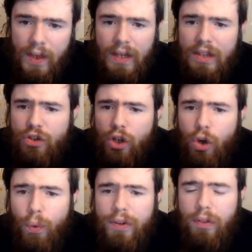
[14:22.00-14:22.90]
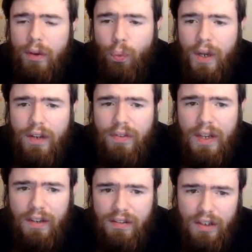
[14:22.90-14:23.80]
He's going to go into the Way of
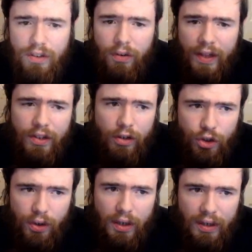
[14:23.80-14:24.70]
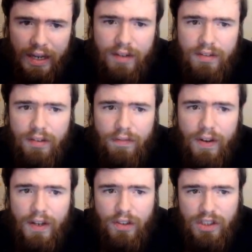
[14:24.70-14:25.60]
King Caesar. That's going to trigger Genghis's
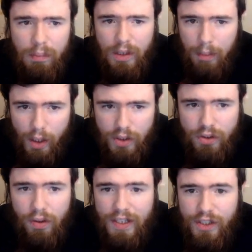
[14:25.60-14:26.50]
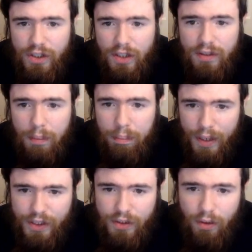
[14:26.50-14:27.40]
effect to summon the monster that he just
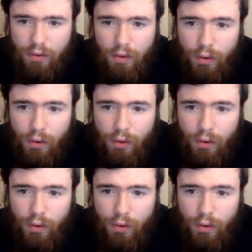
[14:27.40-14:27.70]
pitched to the